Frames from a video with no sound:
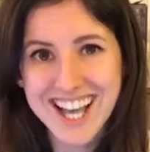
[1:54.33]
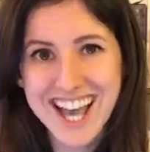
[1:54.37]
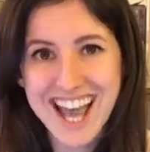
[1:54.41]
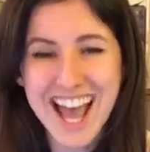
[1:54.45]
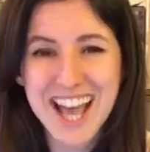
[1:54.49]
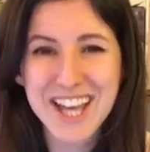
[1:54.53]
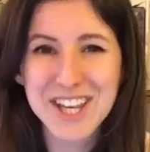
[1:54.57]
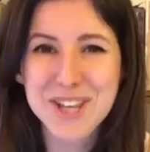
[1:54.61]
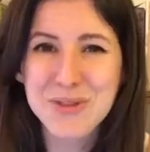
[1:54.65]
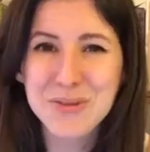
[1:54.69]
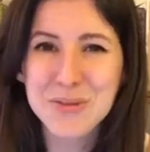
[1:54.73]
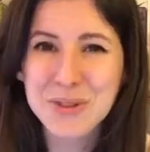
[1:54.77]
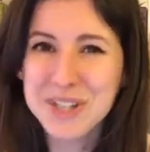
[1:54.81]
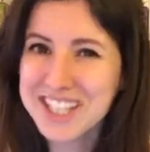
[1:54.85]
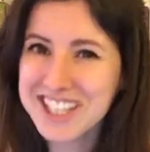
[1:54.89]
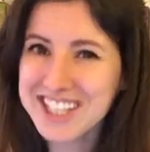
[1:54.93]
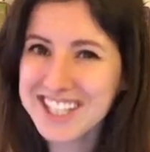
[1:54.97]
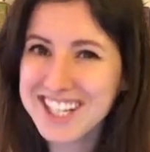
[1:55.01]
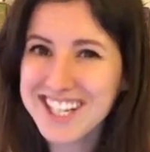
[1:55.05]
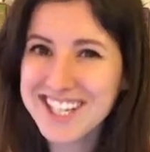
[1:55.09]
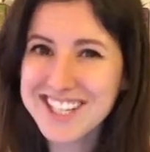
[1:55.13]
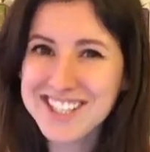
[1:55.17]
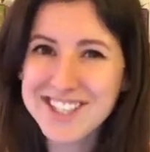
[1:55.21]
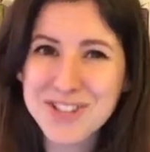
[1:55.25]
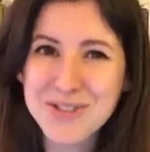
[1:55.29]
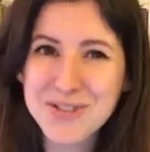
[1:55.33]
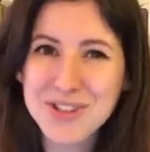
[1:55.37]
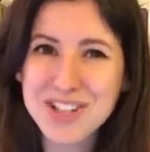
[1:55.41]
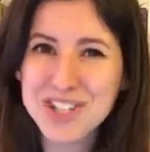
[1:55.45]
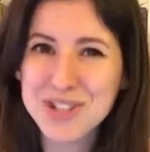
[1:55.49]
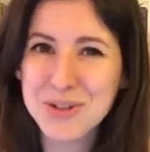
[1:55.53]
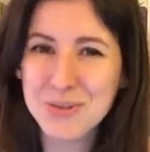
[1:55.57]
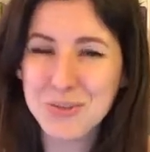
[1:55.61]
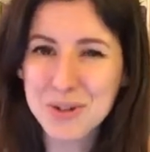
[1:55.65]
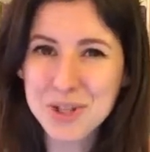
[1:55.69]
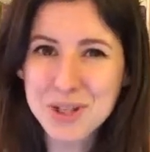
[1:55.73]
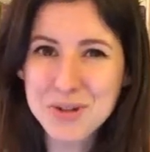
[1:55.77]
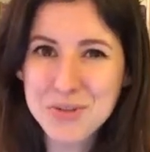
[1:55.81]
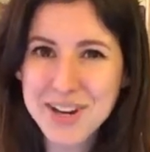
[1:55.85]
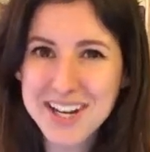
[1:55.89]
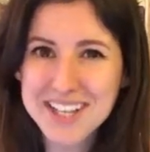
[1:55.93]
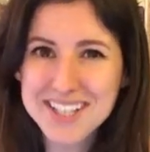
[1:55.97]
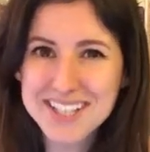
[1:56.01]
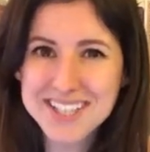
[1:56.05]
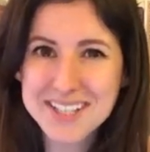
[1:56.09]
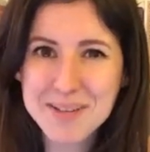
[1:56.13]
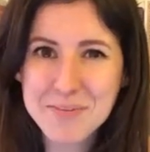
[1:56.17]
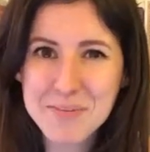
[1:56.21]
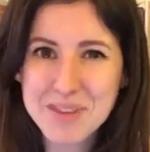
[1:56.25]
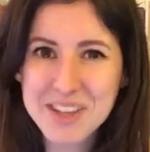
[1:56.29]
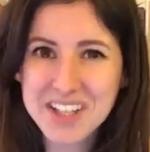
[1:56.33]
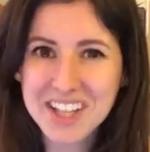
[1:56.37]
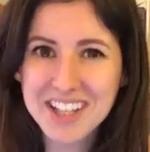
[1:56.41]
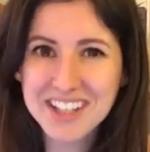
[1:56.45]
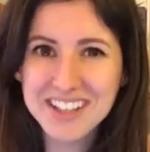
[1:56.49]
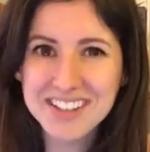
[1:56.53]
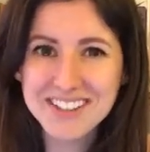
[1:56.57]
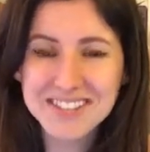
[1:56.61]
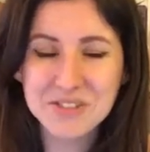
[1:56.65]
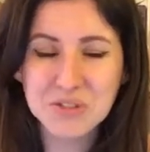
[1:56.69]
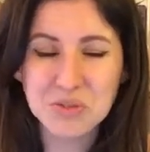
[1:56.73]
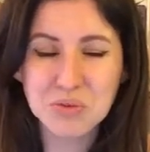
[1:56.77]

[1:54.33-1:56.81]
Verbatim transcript: and you realize you need to rewrite something,